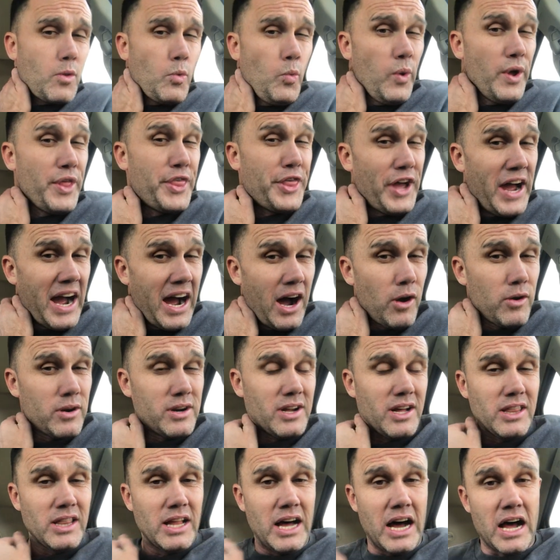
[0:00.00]
without
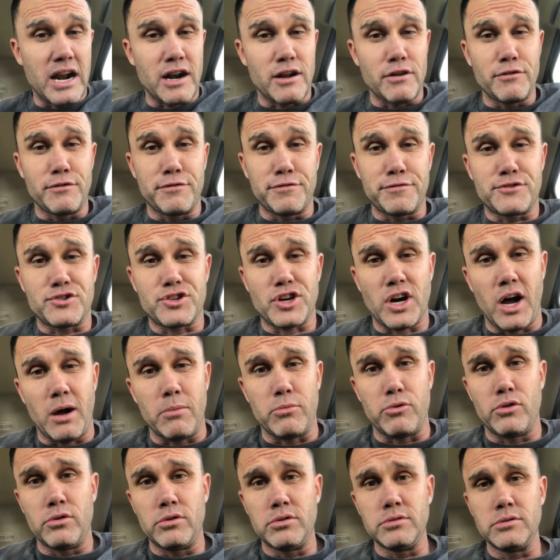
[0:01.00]
a lot of
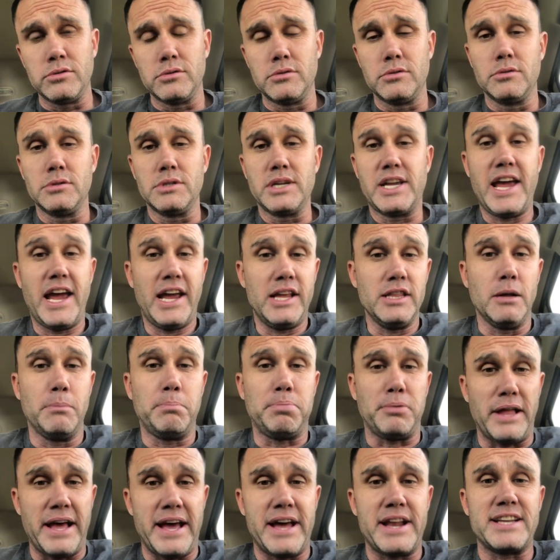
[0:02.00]
trouble, Kayla
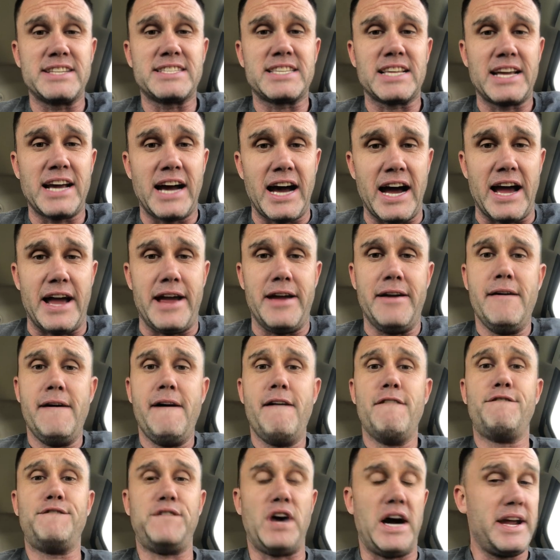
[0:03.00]
Plant is the guy.
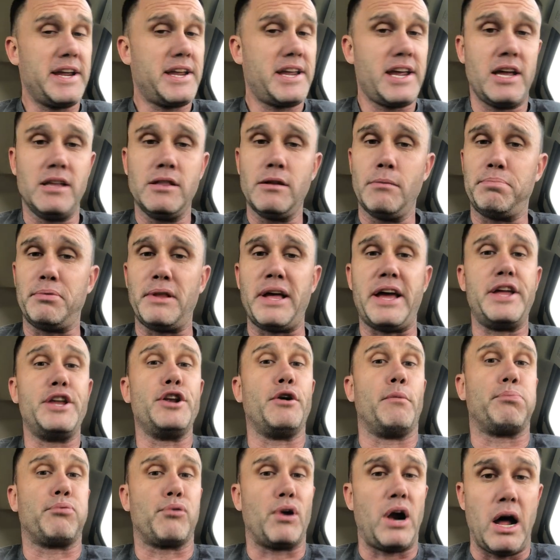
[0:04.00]
Fight Kayla Plant.
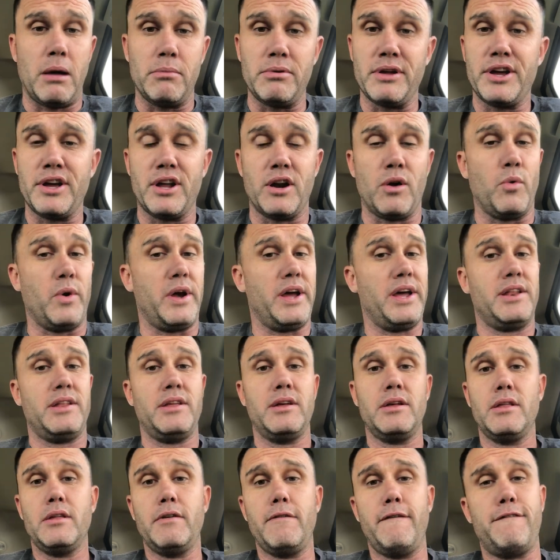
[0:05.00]
You're probably going to win.
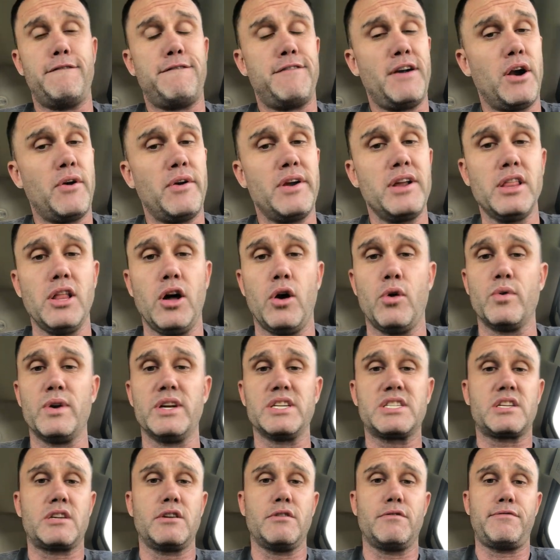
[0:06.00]
A very low
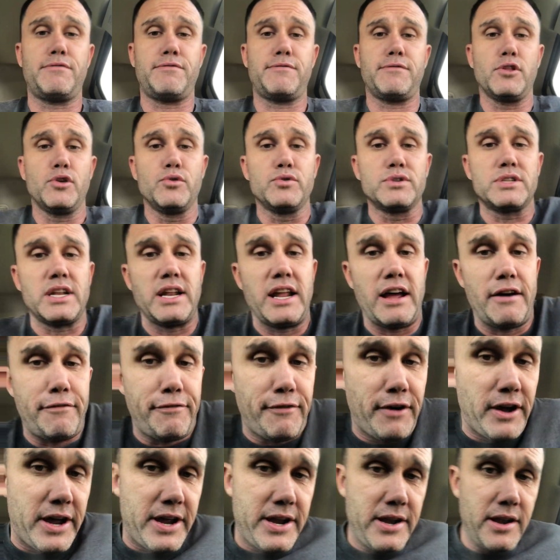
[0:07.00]
risk of losing that
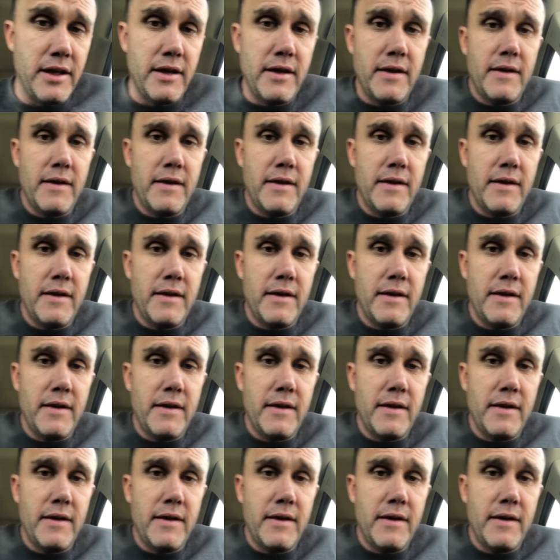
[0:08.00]
fight.